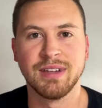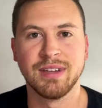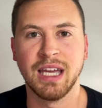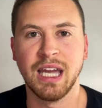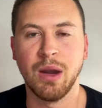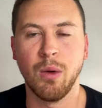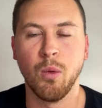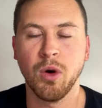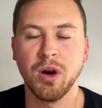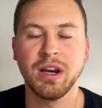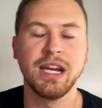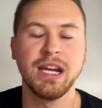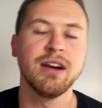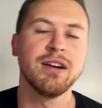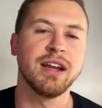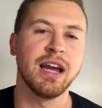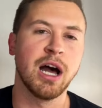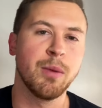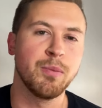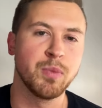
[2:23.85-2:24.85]
And we're here
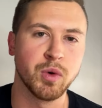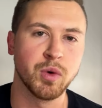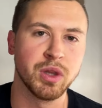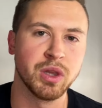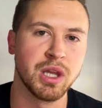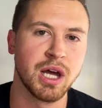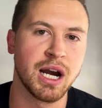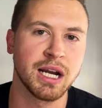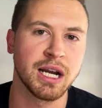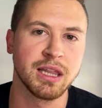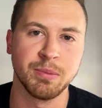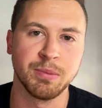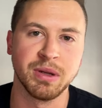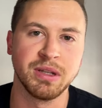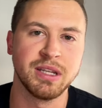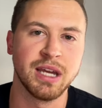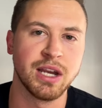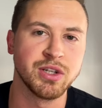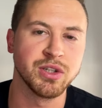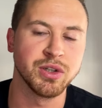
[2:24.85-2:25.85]
to help you unlock the
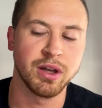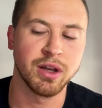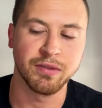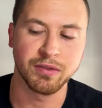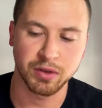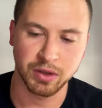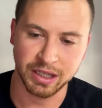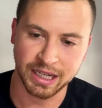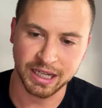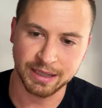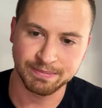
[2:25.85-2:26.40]
potential of ClickUp.